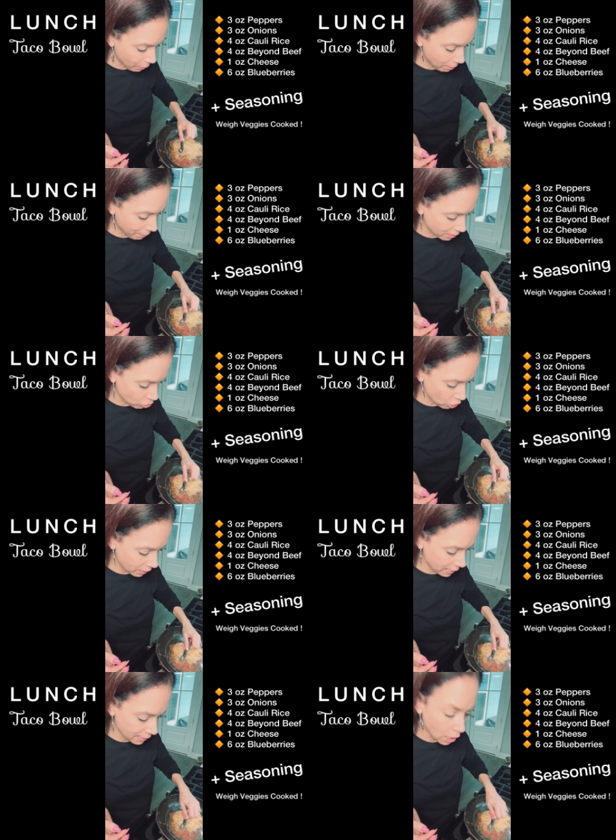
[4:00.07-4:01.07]
way my
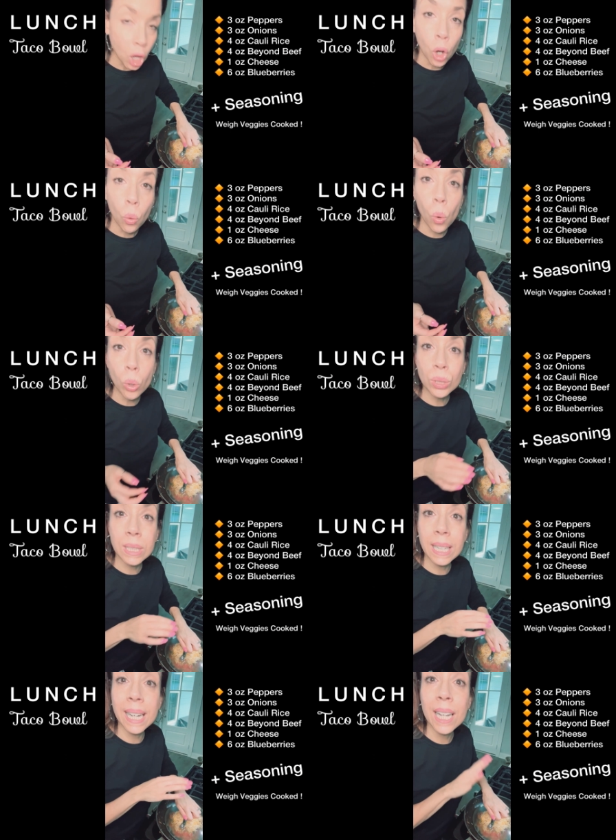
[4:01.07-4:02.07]
cheese won't
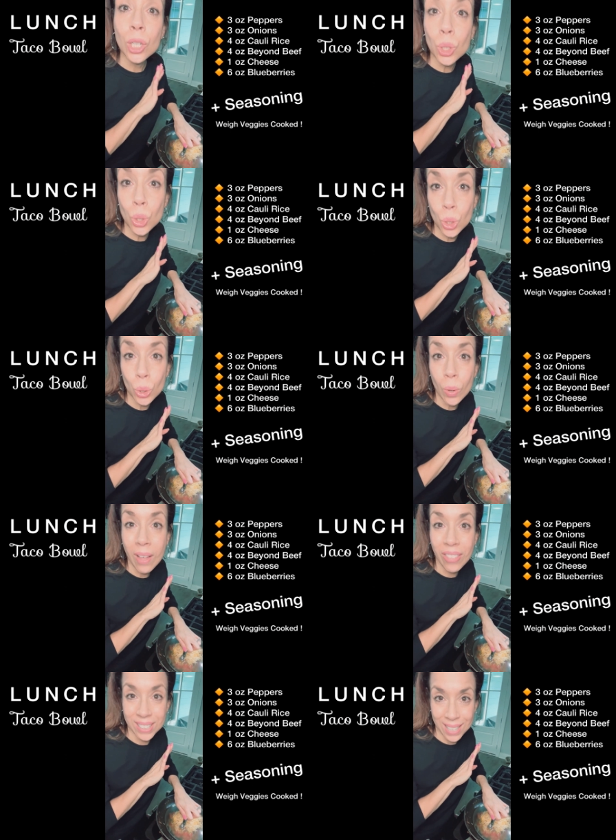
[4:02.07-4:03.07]
stick to
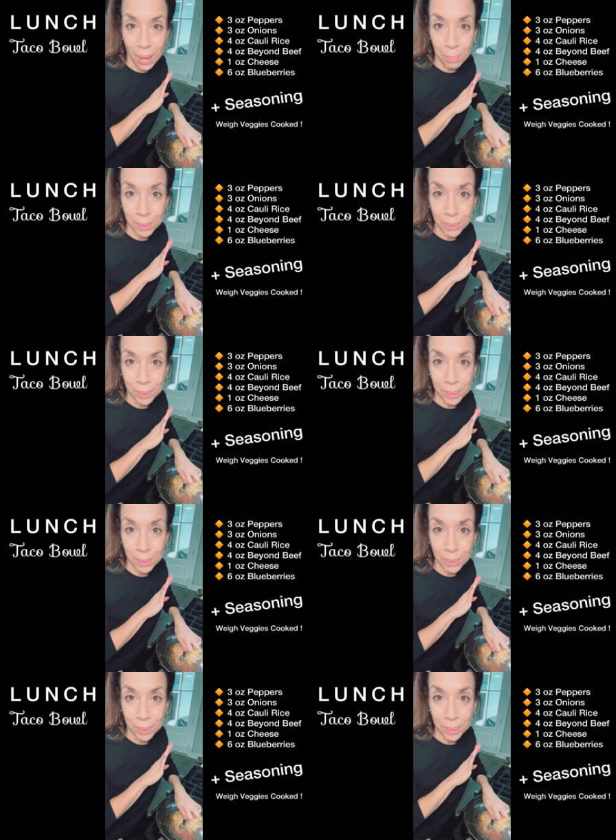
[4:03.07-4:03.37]
the top.